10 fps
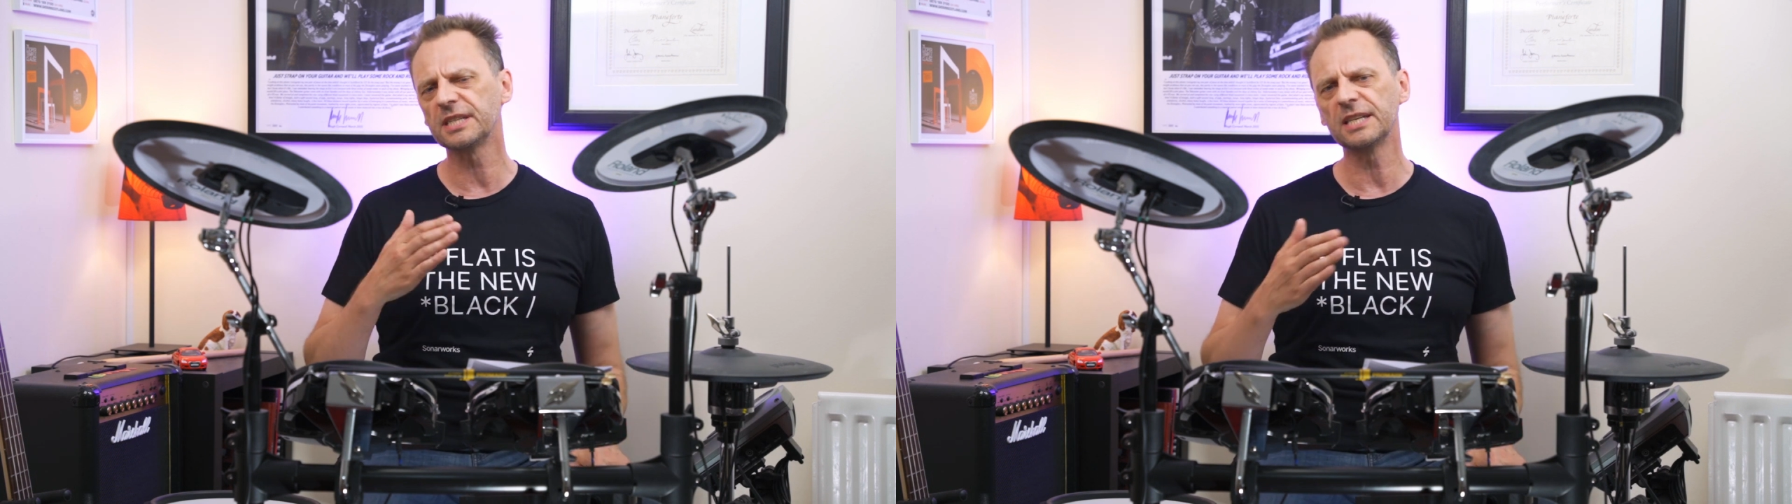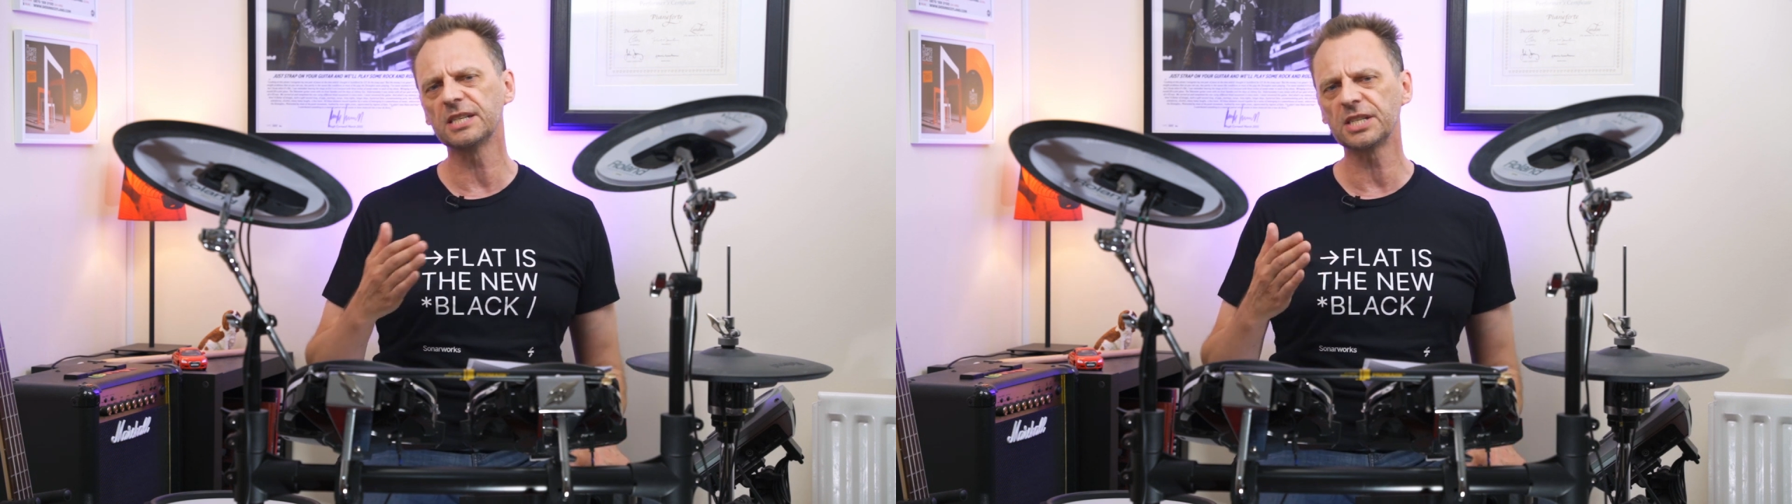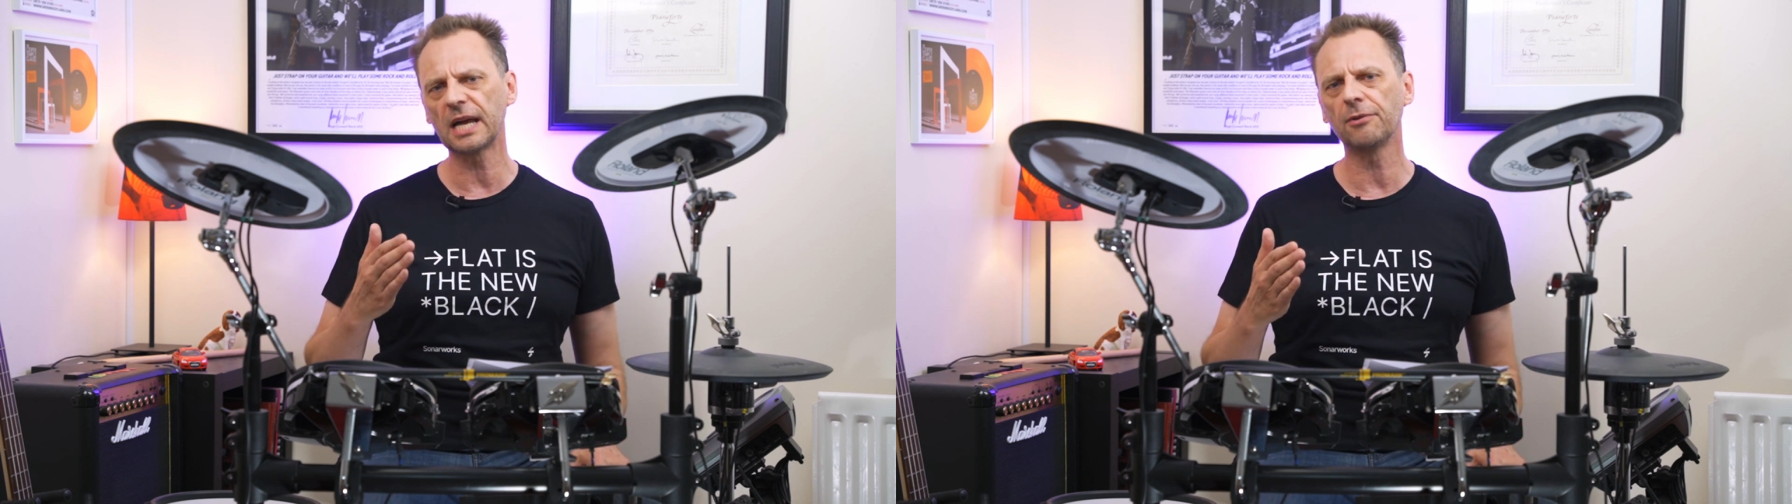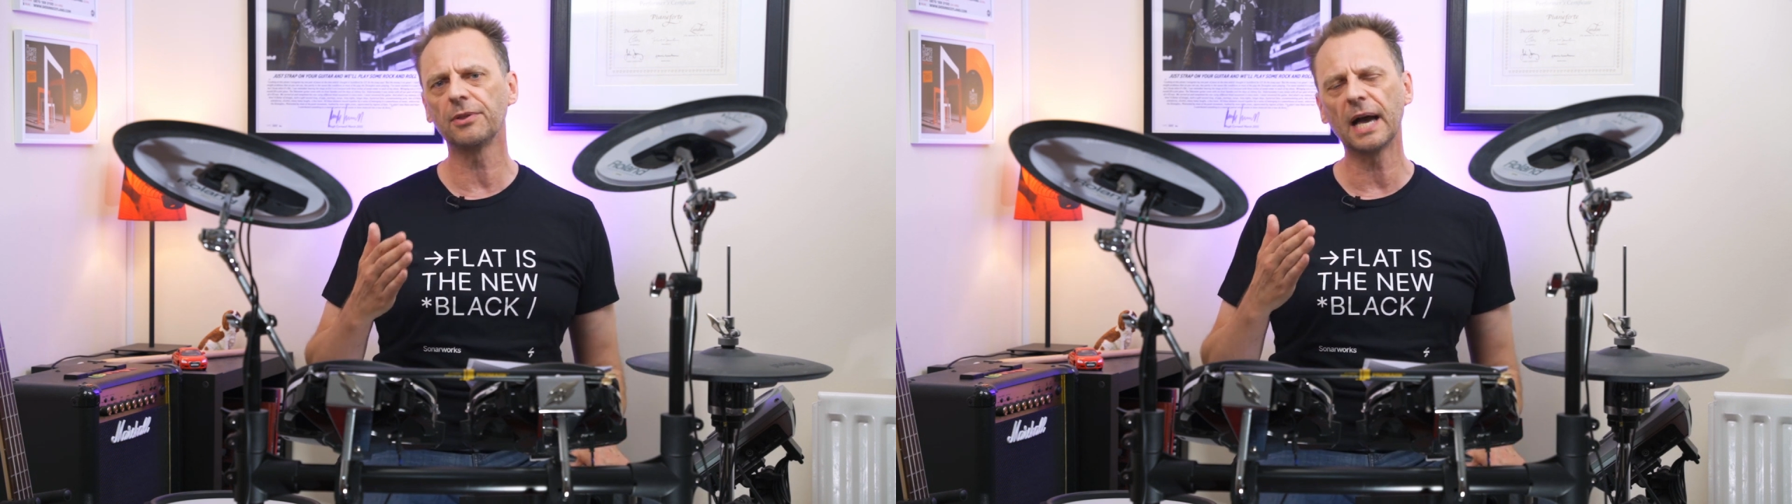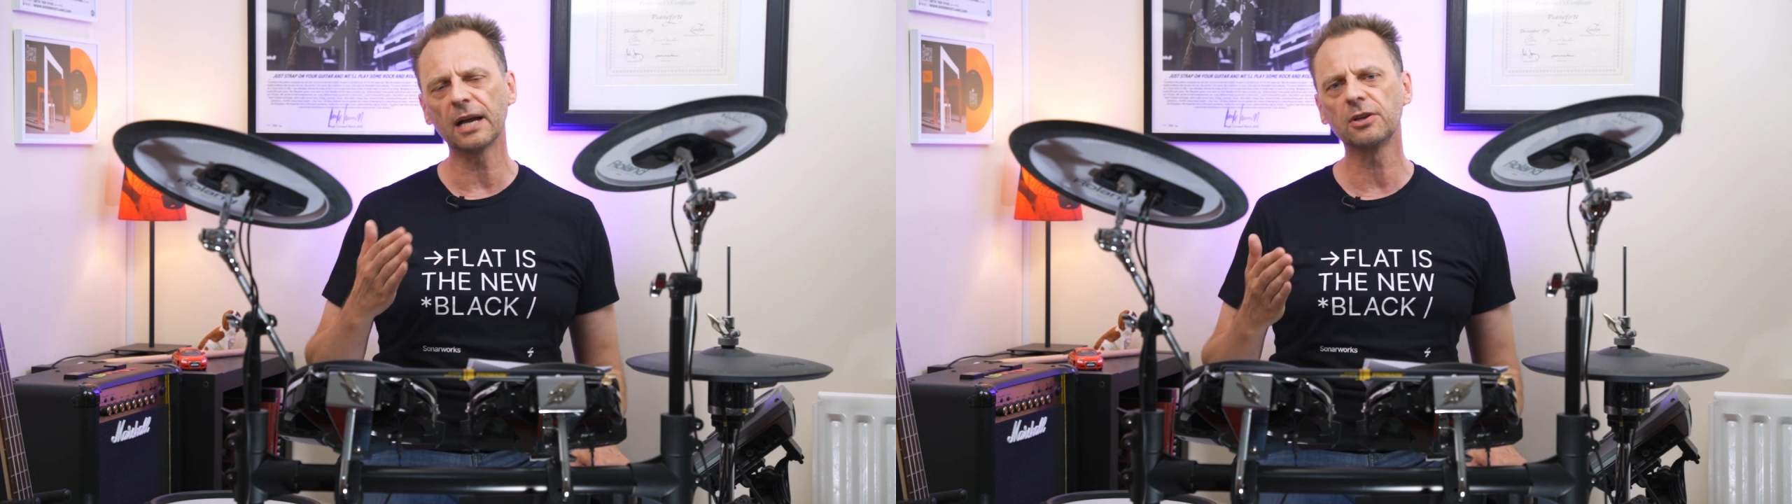didn't
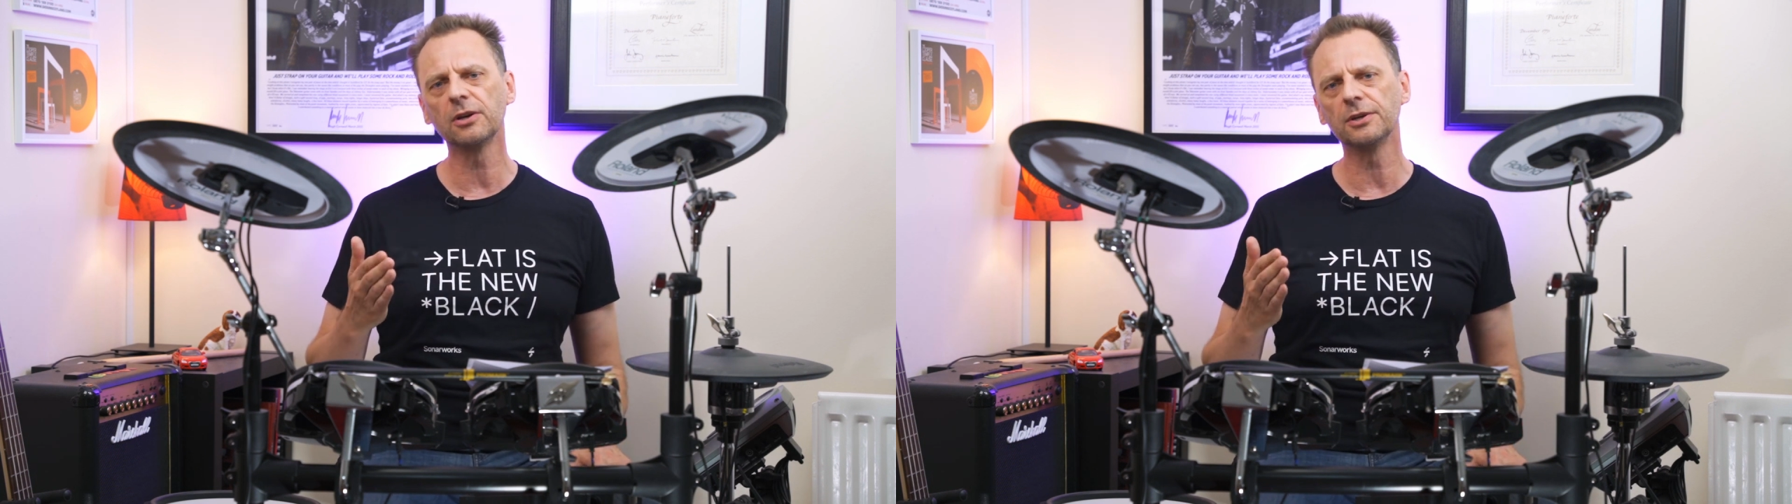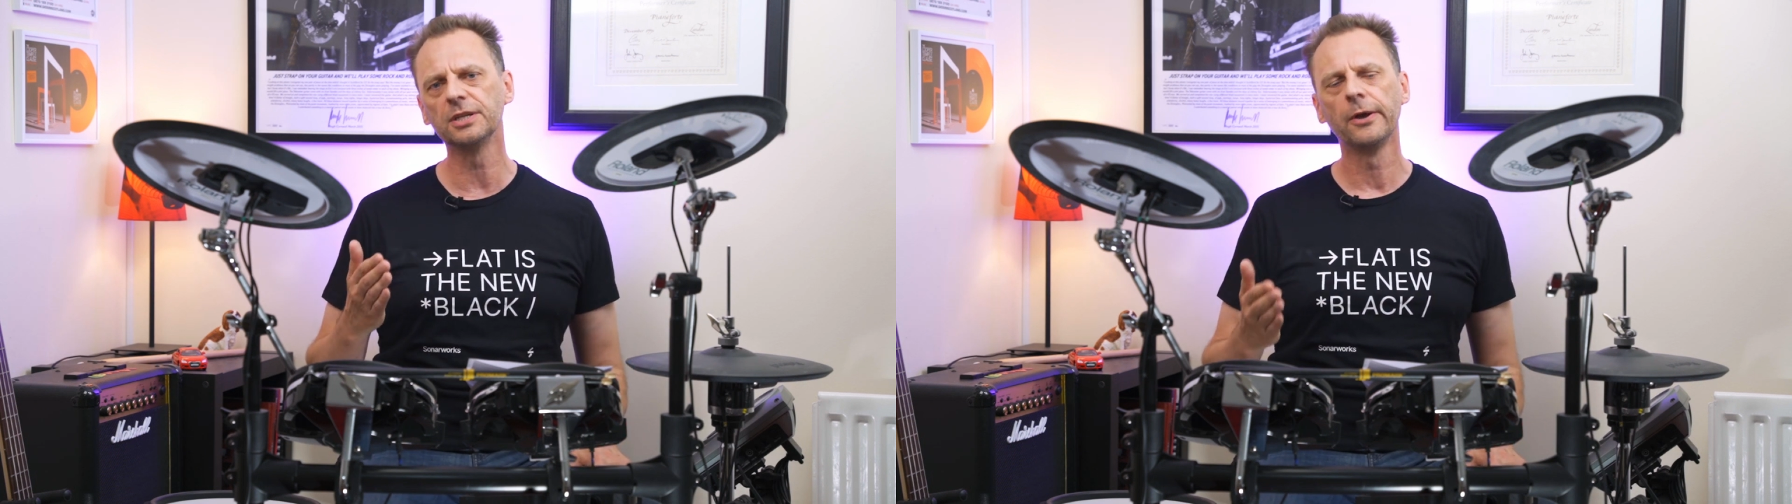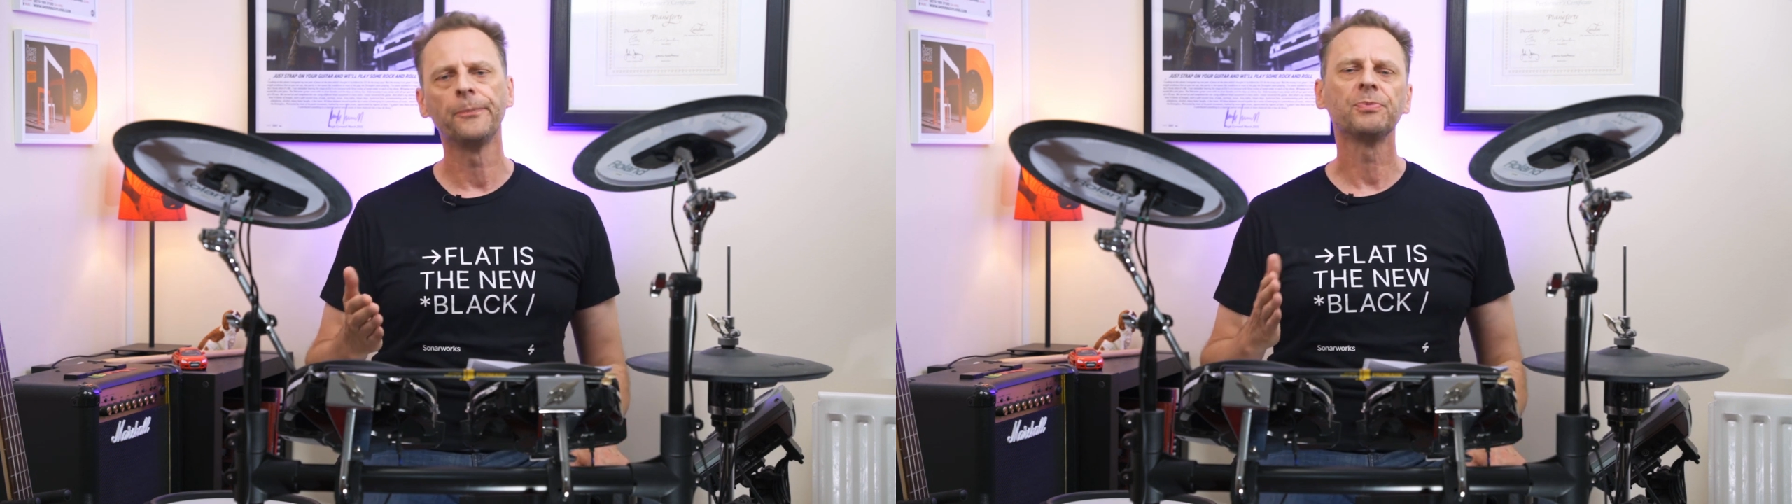sound that good.